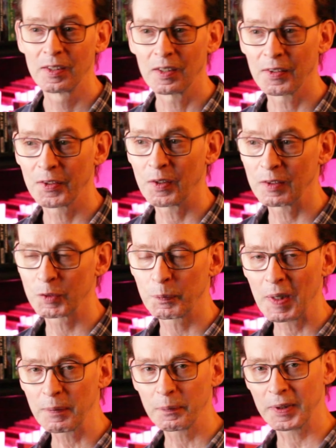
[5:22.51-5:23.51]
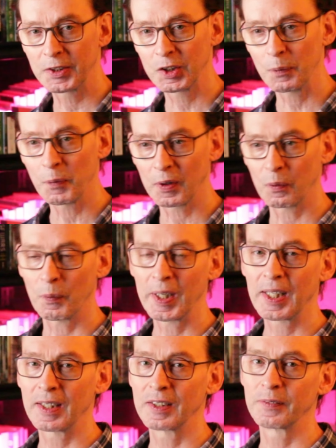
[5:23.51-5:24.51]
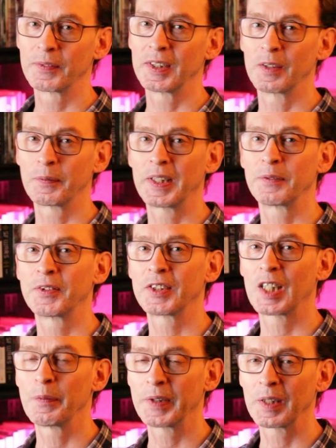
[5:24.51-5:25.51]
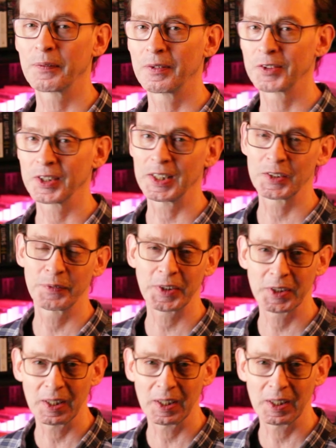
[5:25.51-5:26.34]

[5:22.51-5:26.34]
although I was probably somewhat aware of Gibson coming up through science fiction.